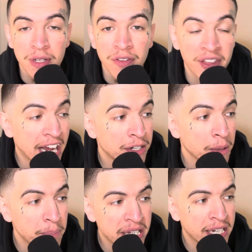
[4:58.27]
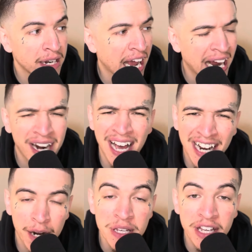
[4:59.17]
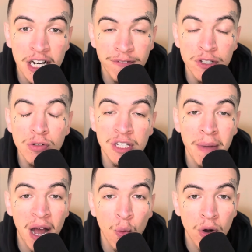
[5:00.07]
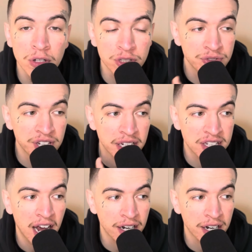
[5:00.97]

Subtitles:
They end up being, I gotta be careful using my words so TikTok